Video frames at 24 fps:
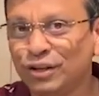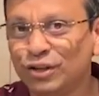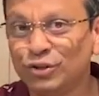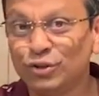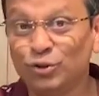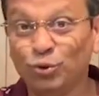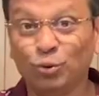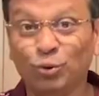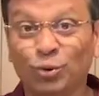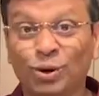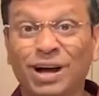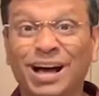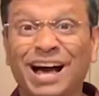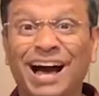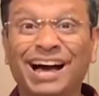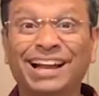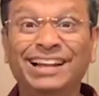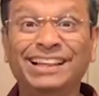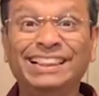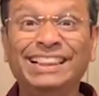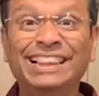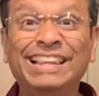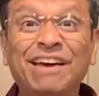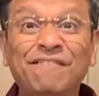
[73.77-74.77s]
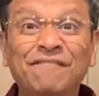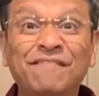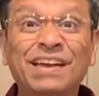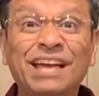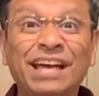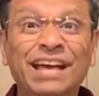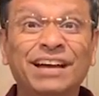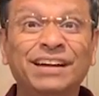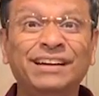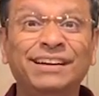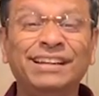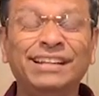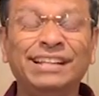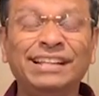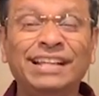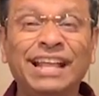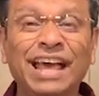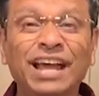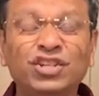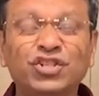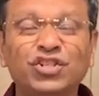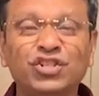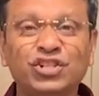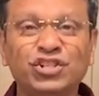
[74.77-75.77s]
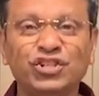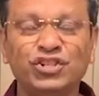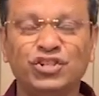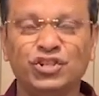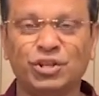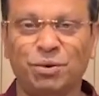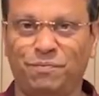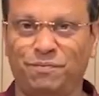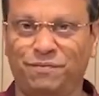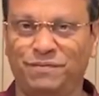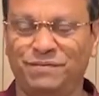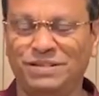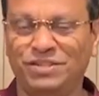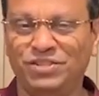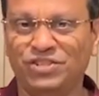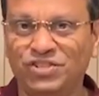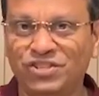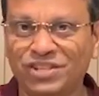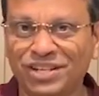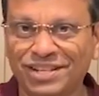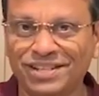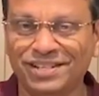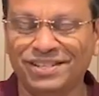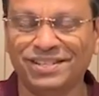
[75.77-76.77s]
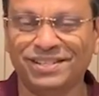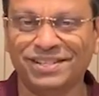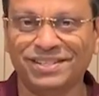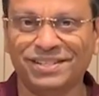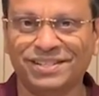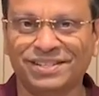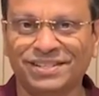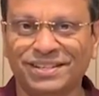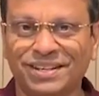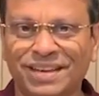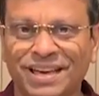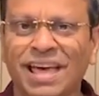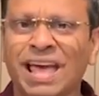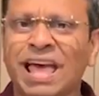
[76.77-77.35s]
to a living relationship with Jesus.